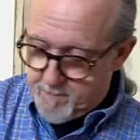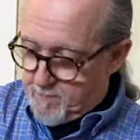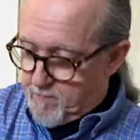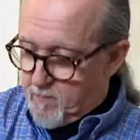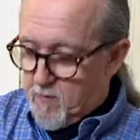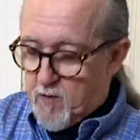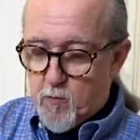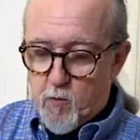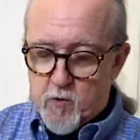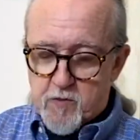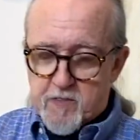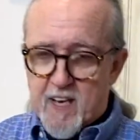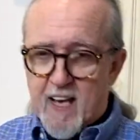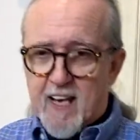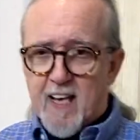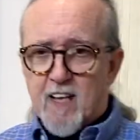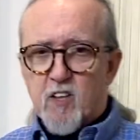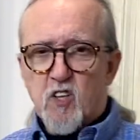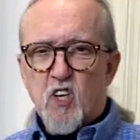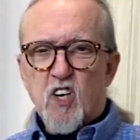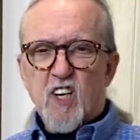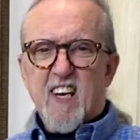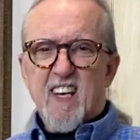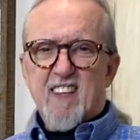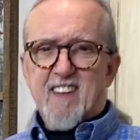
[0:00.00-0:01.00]
And we'll take a
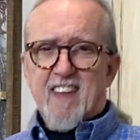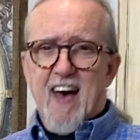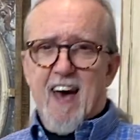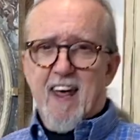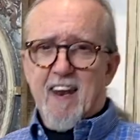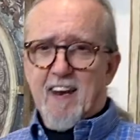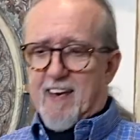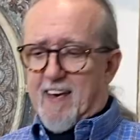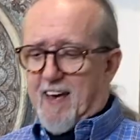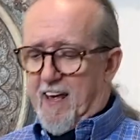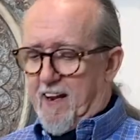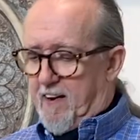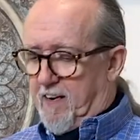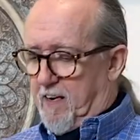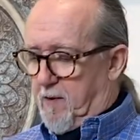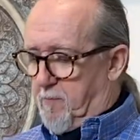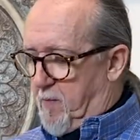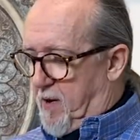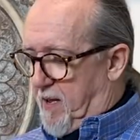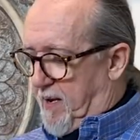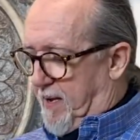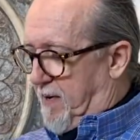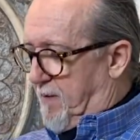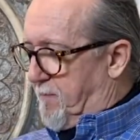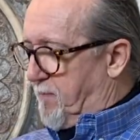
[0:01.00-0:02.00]
look at that again in a
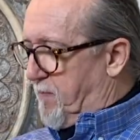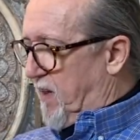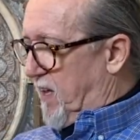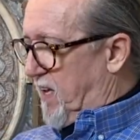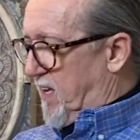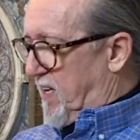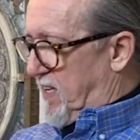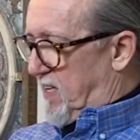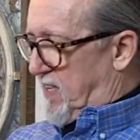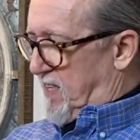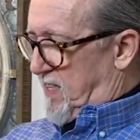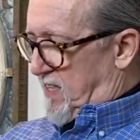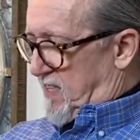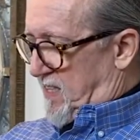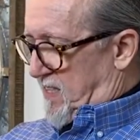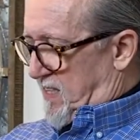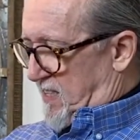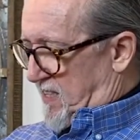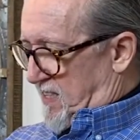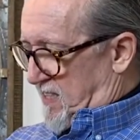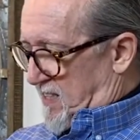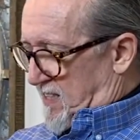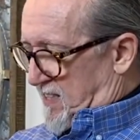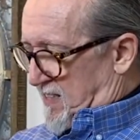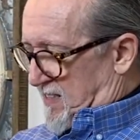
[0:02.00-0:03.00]
minute.
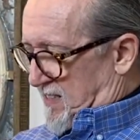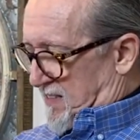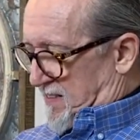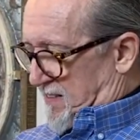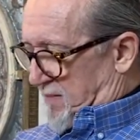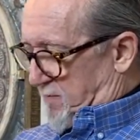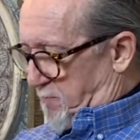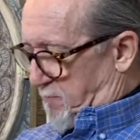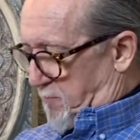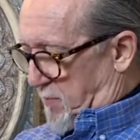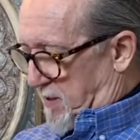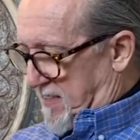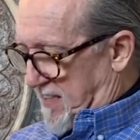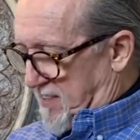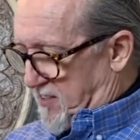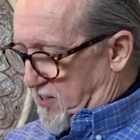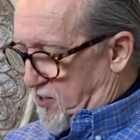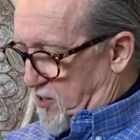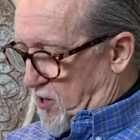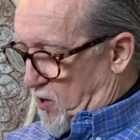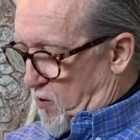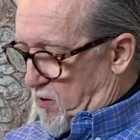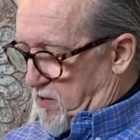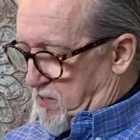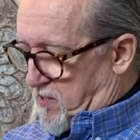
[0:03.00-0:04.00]
But this is
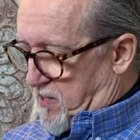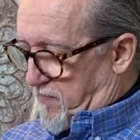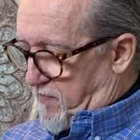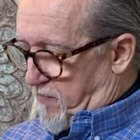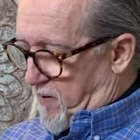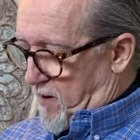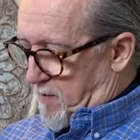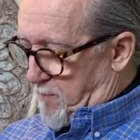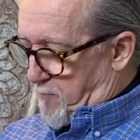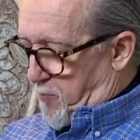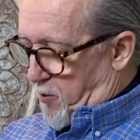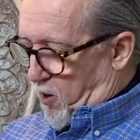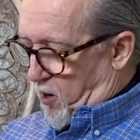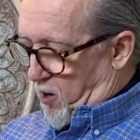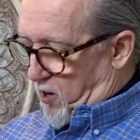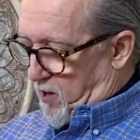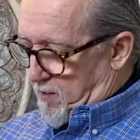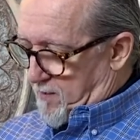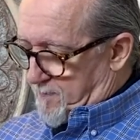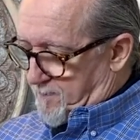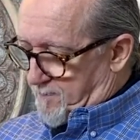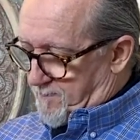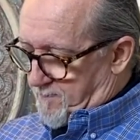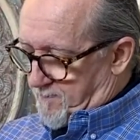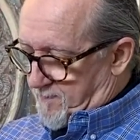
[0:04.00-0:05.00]
always the fun part.
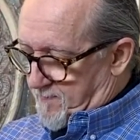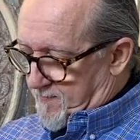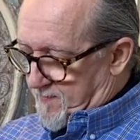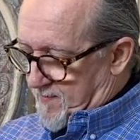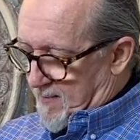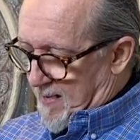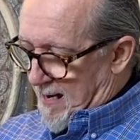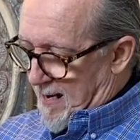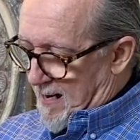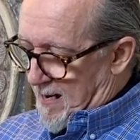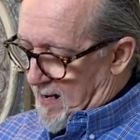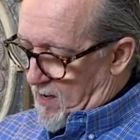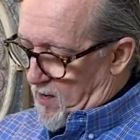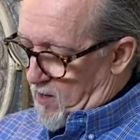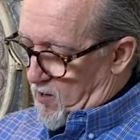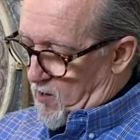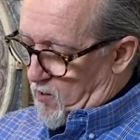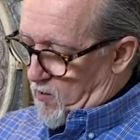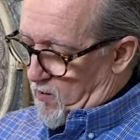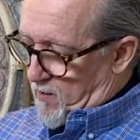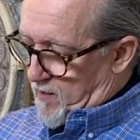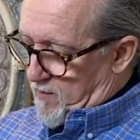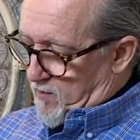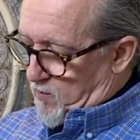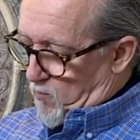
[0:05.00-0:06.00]
How
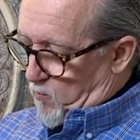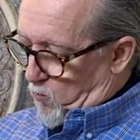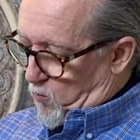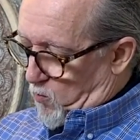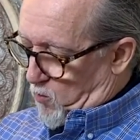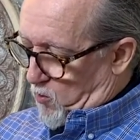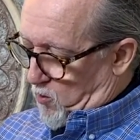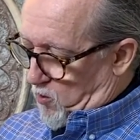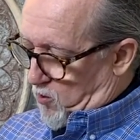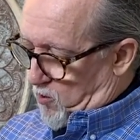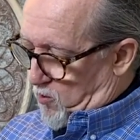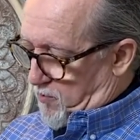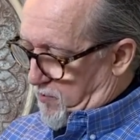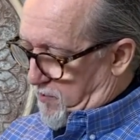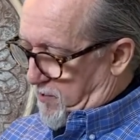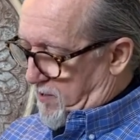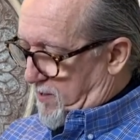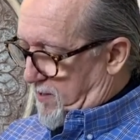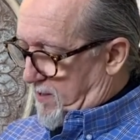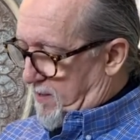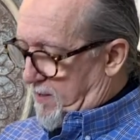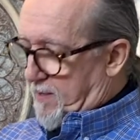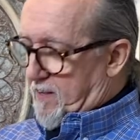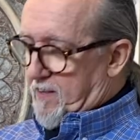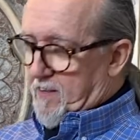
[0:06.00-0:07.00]
in the world
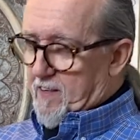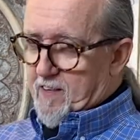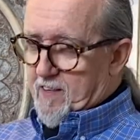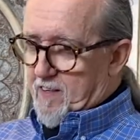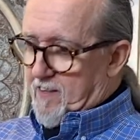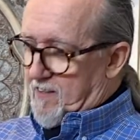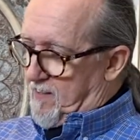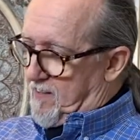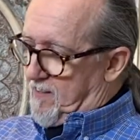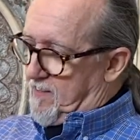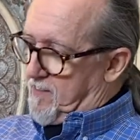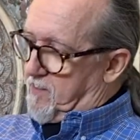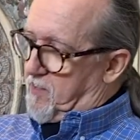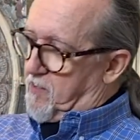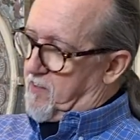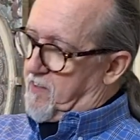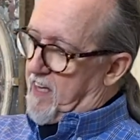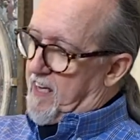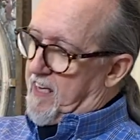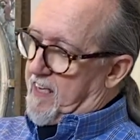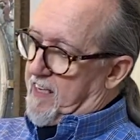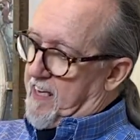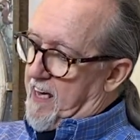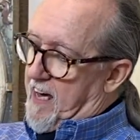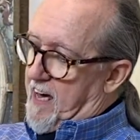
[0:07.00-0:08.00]
did
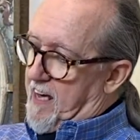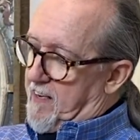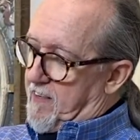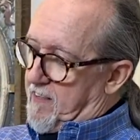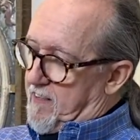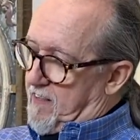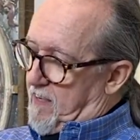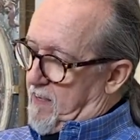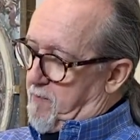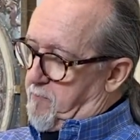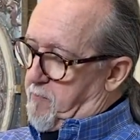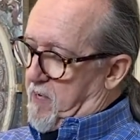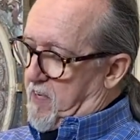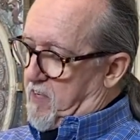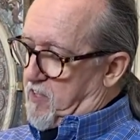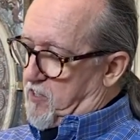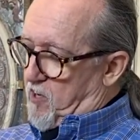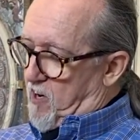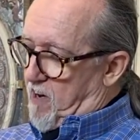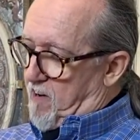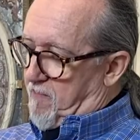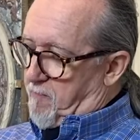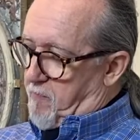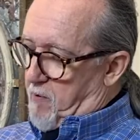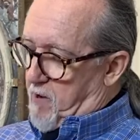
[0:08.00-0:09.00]
they get a big
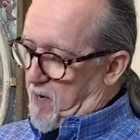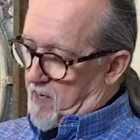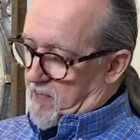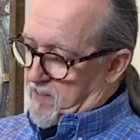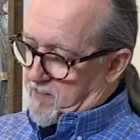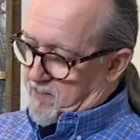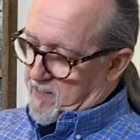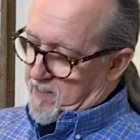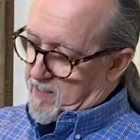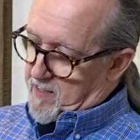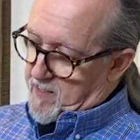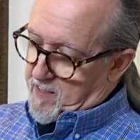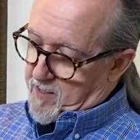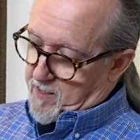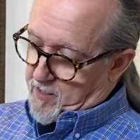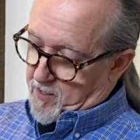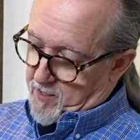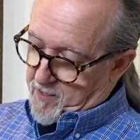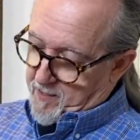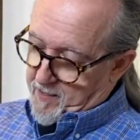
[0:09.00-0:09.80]
softbox in here,